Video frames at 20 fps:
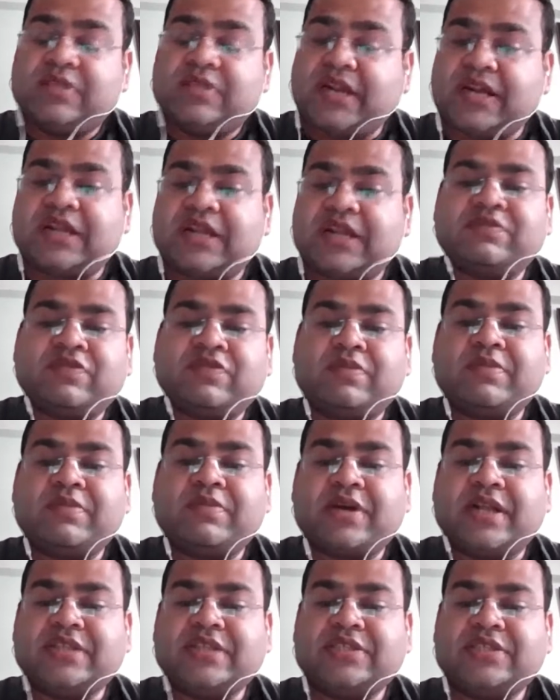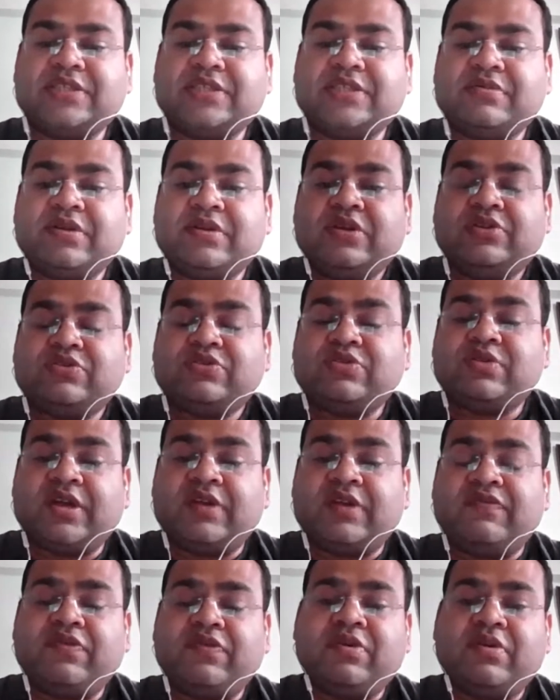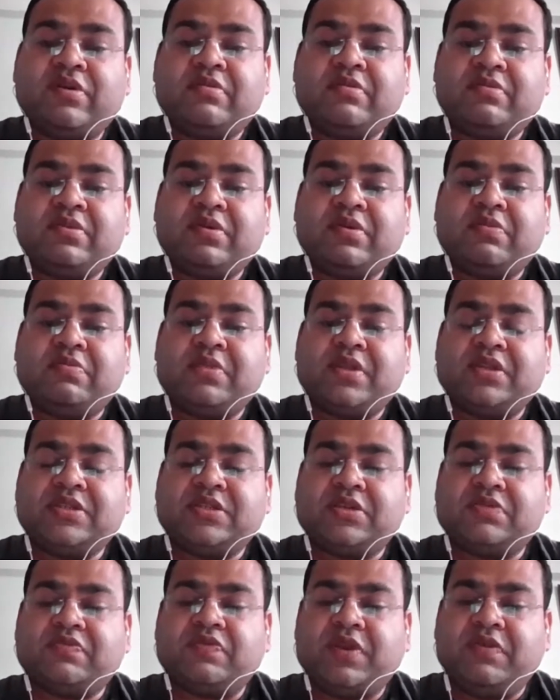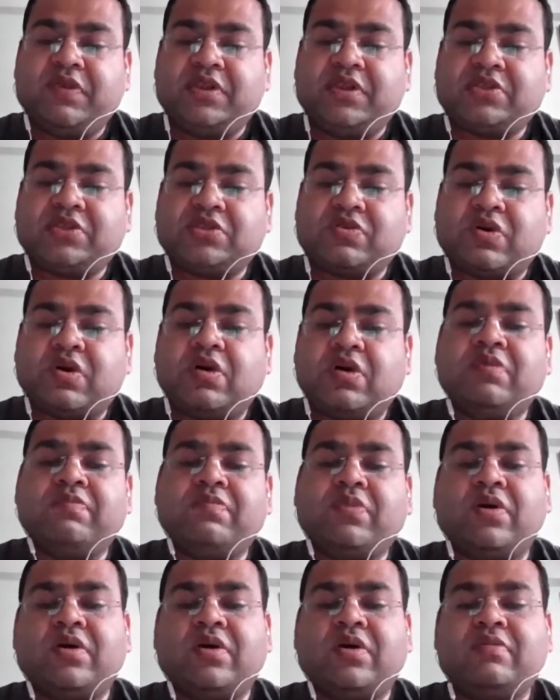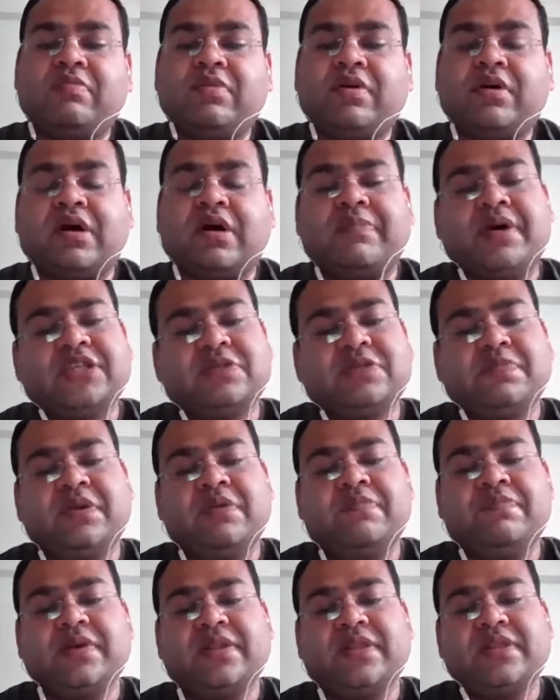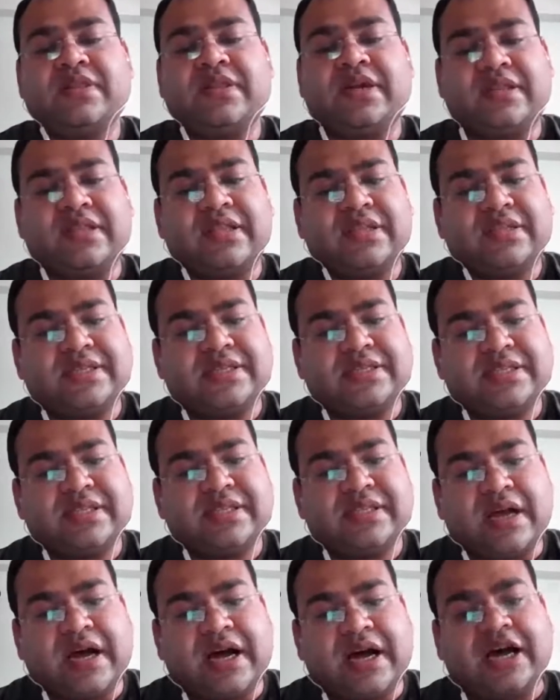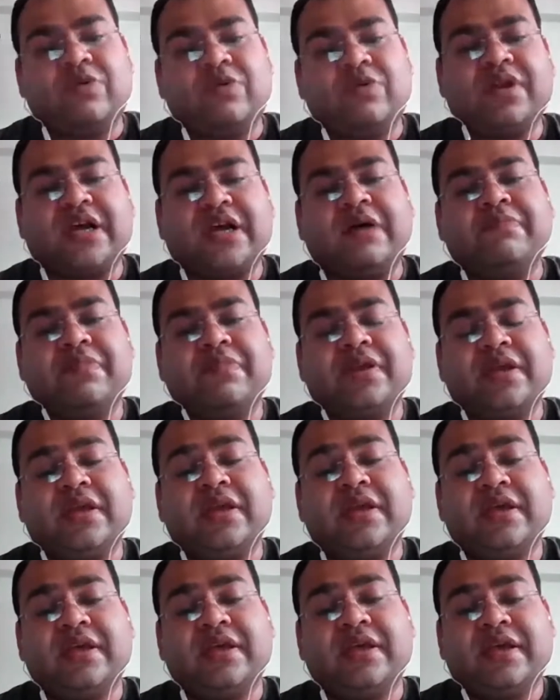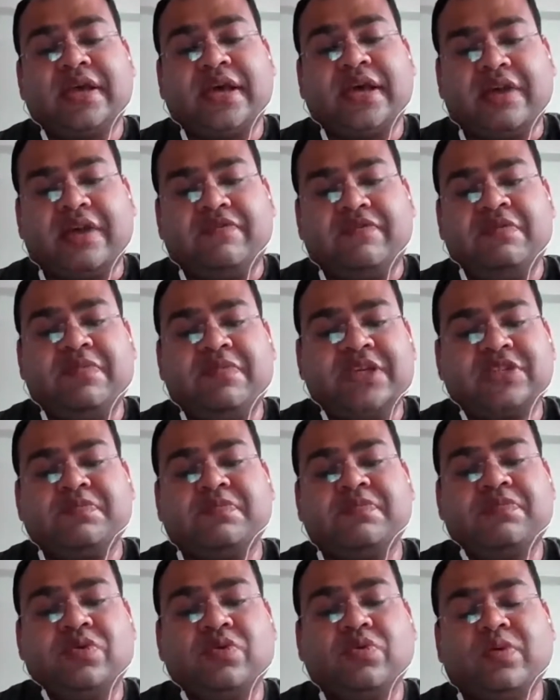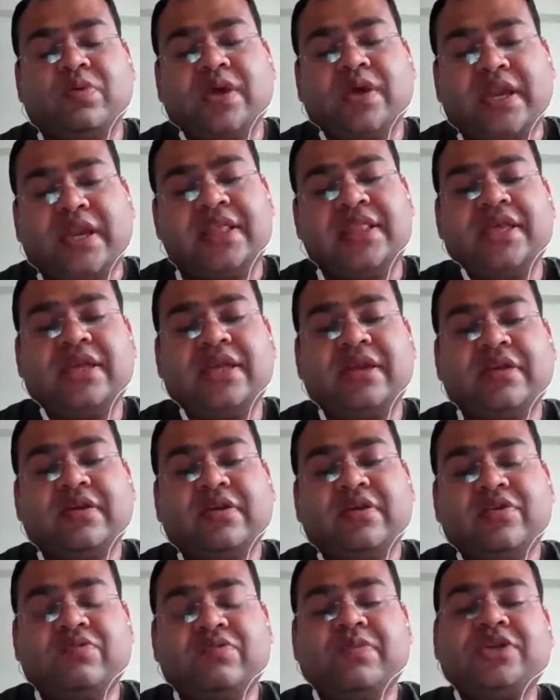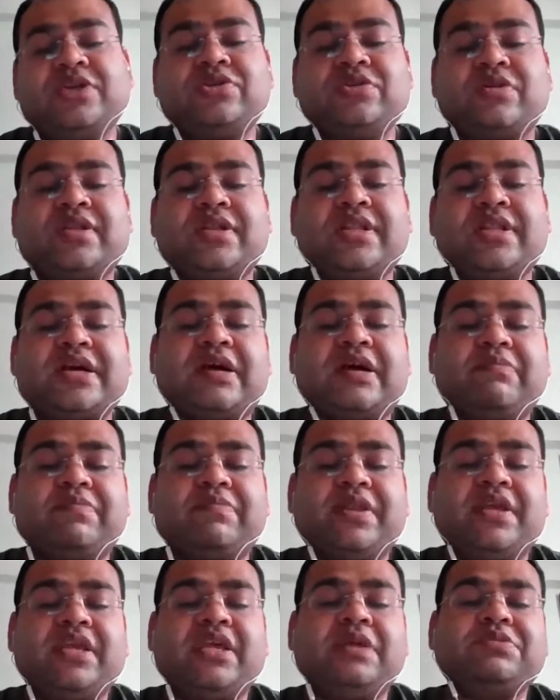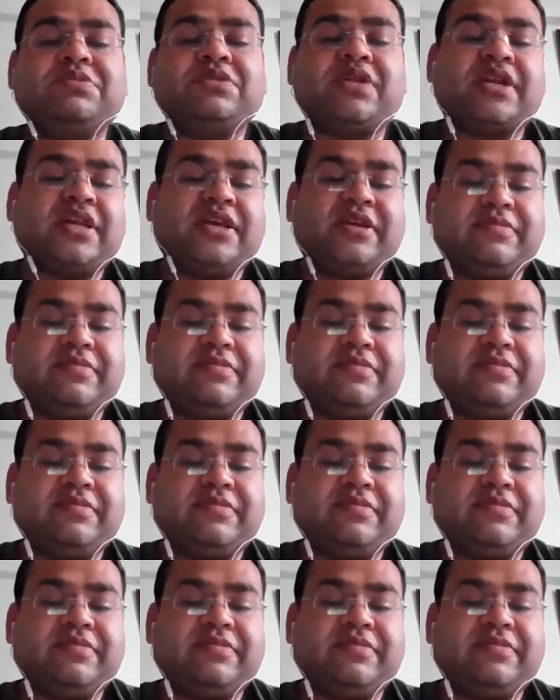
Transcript: That comes from the culture. So therefore, there's this very strong bond amongst people that this is our own company, and we must do anything to make sure that the company keeps